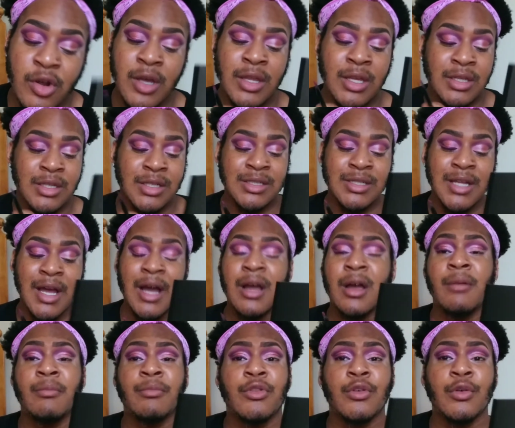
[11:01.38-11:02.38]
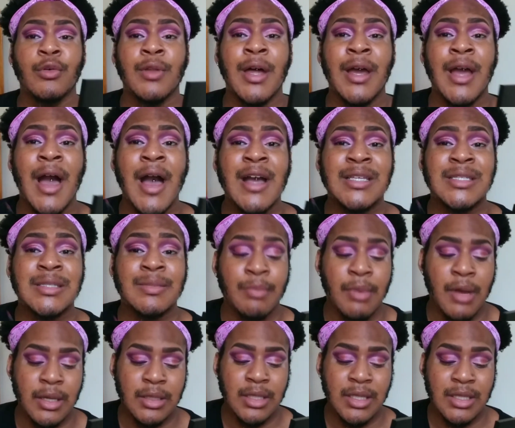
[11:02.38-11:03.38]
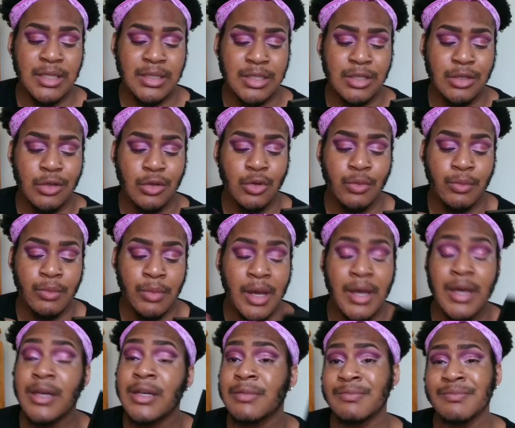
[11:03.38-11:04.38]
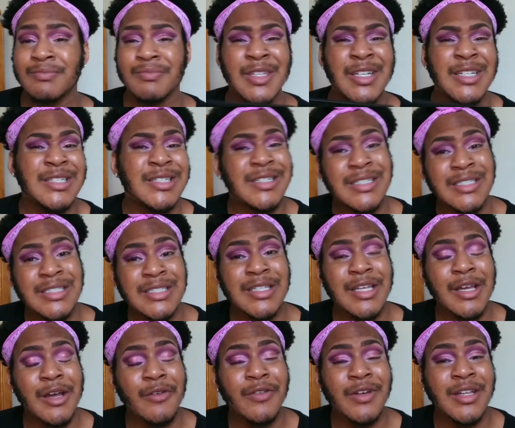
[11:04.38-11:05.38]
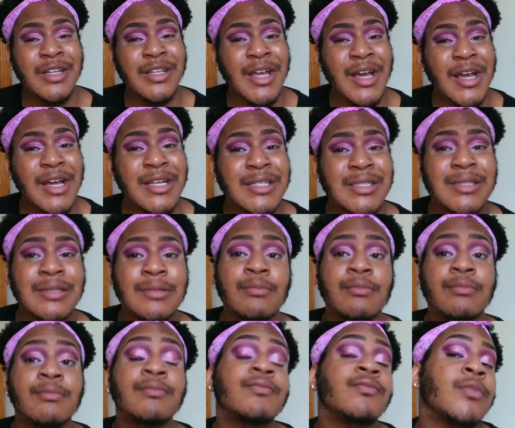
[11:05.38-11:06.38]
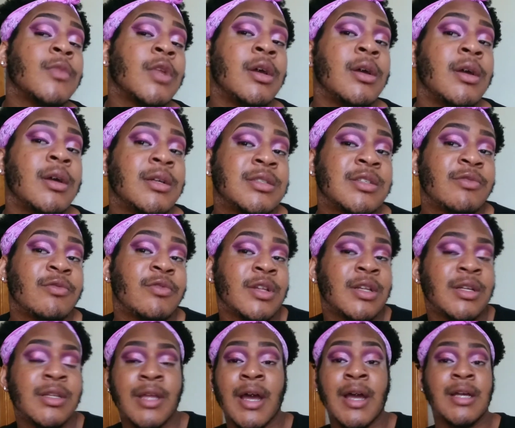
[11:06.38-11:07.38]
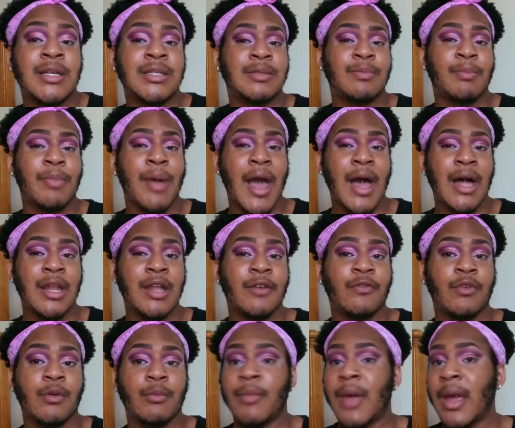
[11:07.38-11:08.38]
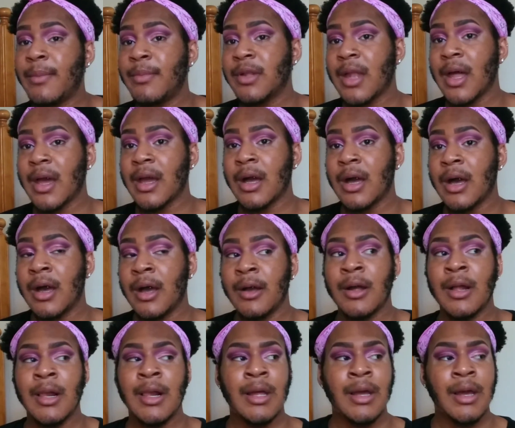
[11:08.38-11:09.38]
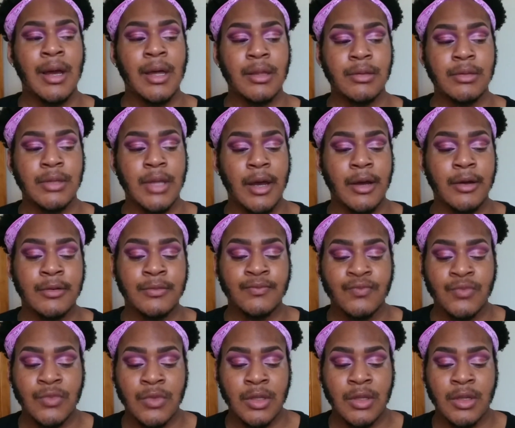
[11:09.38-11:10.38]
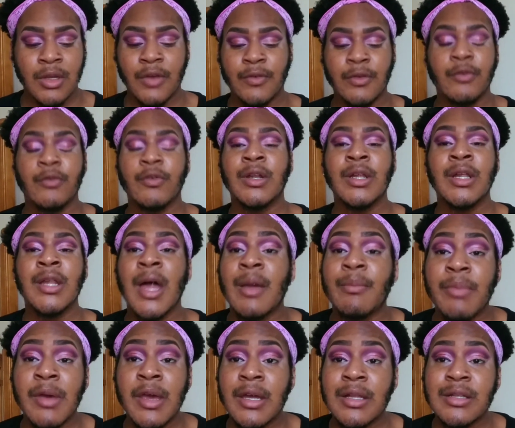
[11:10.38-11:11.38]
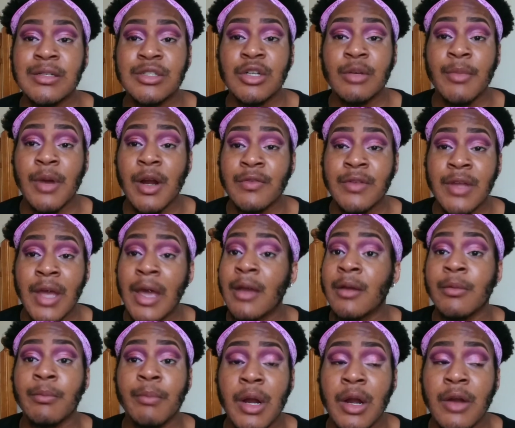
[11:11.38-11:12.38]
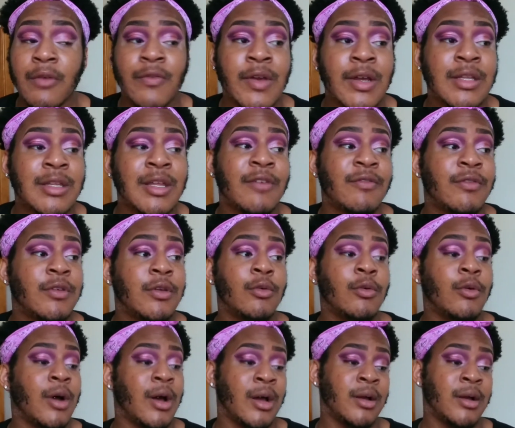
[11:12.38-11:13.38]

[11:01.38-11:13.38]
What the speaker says: in it does not come through like I expected it to, but still really nice. It's a really nice palette for maybe like I don't know, if you really like pink and it's your birthday, perfect. If you